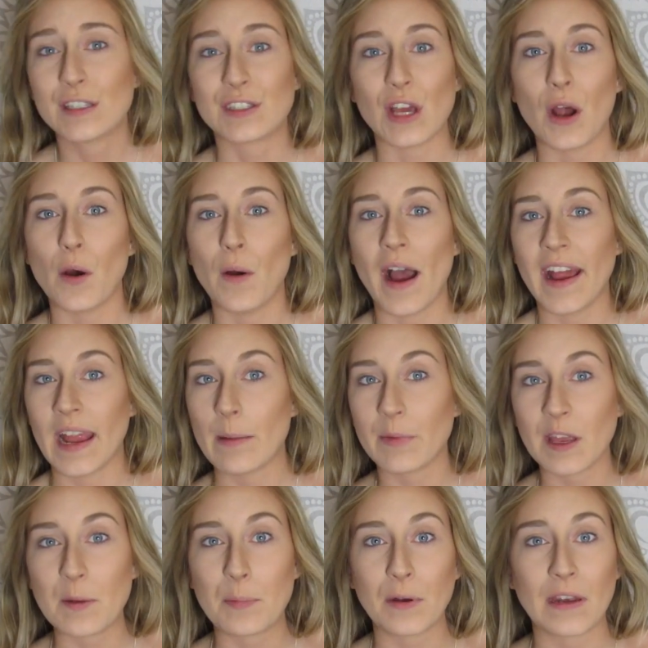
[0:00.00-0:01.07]
So I am
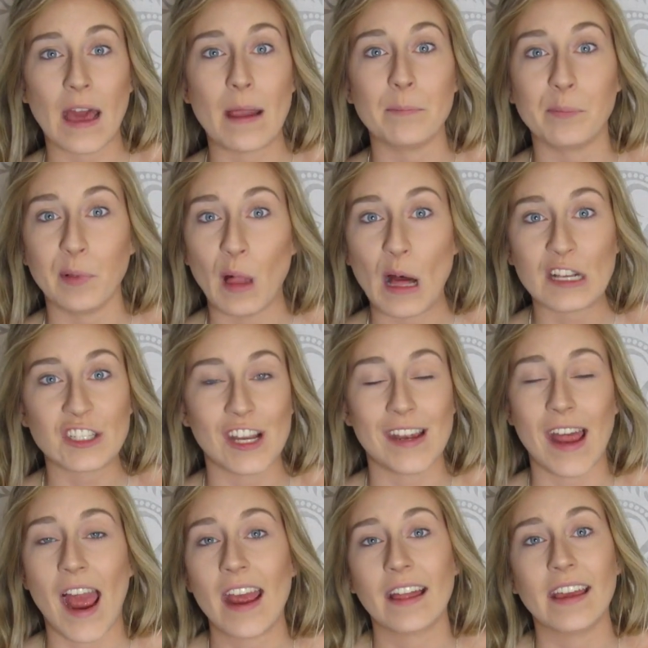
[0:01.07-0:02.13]
going to put on blush
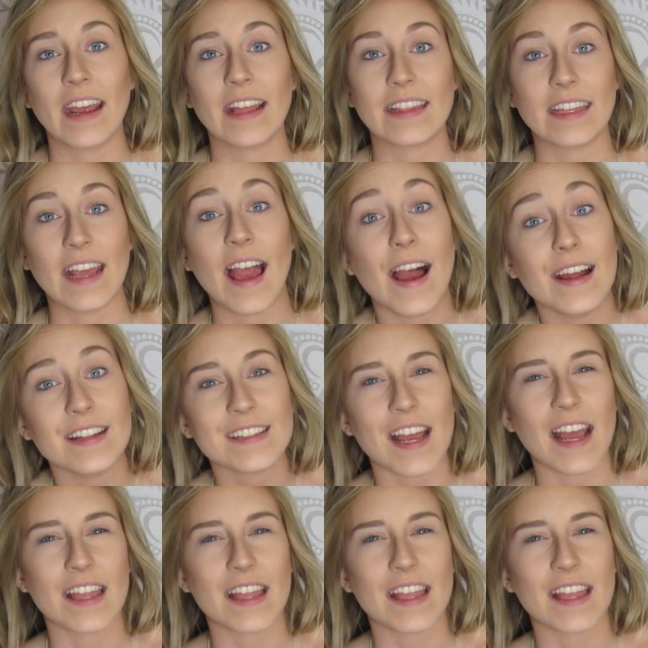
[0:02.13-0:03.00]
and highlight at the end.